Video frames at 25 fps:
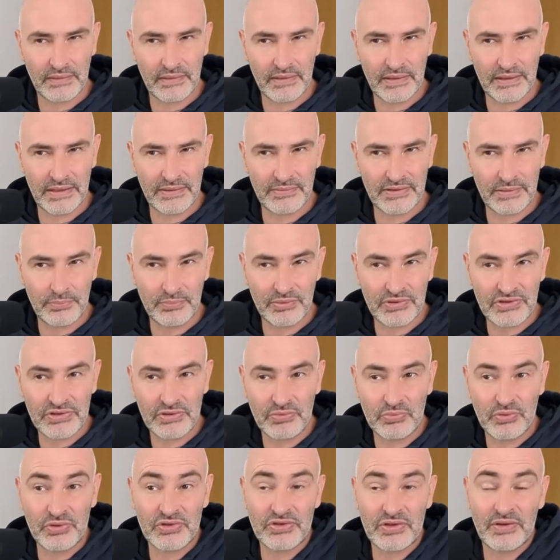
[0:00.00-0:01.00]
If he puts
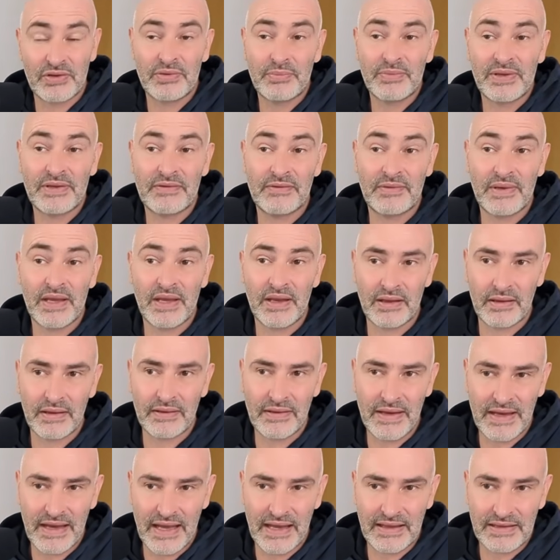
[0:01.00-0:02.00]
the rooks on the b file,
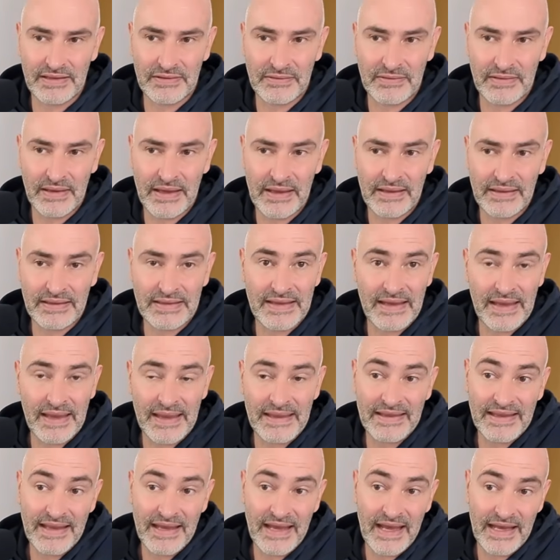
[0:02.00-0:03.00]
the knight defends,
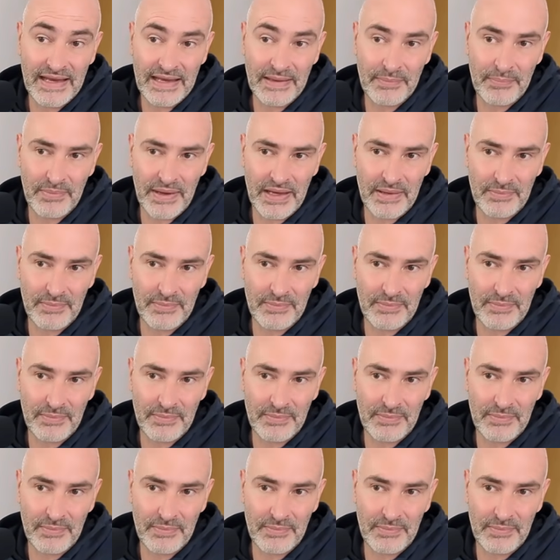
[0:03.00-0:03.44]
and then I can play